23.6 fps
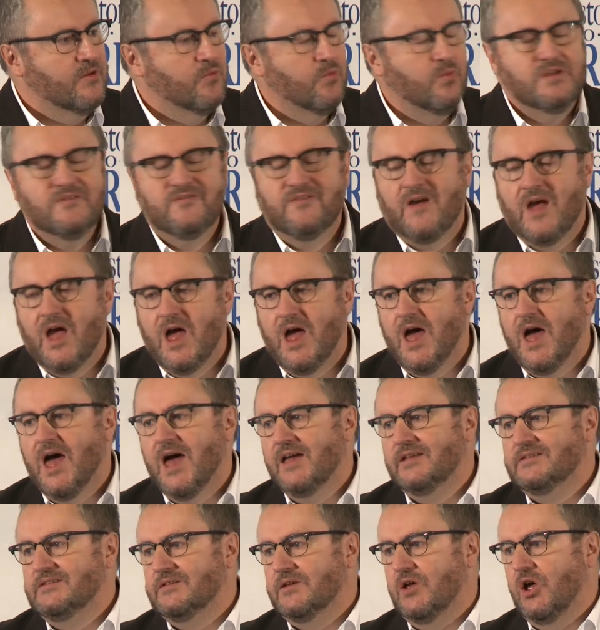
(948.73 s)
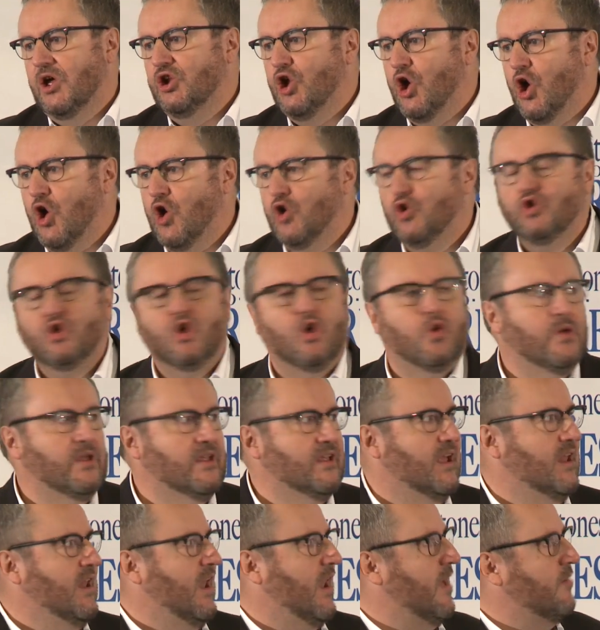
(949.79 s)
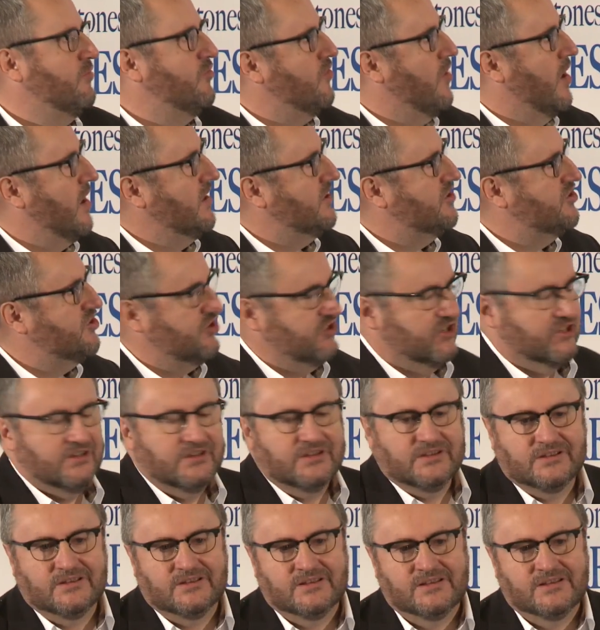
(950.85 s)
we've had an ongoing collaboration